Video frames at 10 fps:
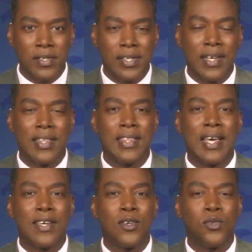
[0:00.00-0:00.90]
Rosta.
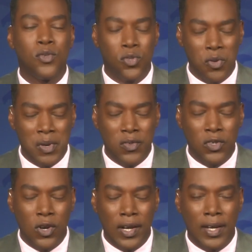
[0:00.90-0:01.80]
Thank you so much
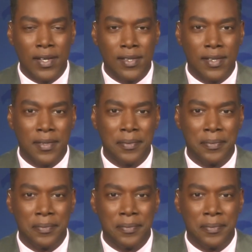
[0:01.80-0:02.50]
for joining us.